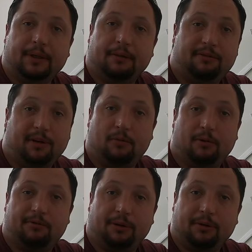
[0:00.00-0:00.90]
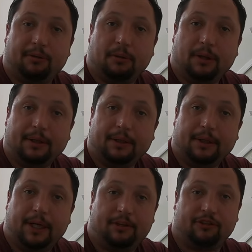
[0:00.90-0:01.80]
fill up with fuel.
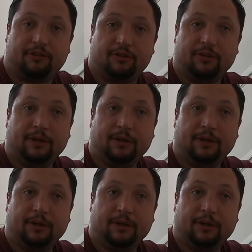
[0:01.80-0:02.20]
It just